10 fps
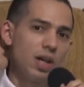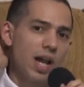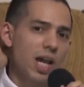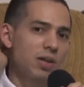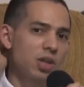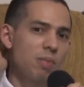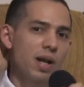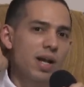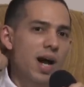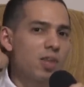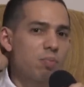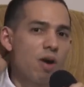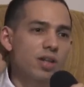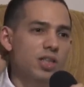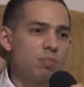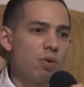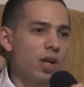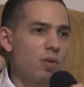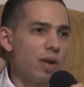and they're saying, "Oh my God, the Bronx is burning!"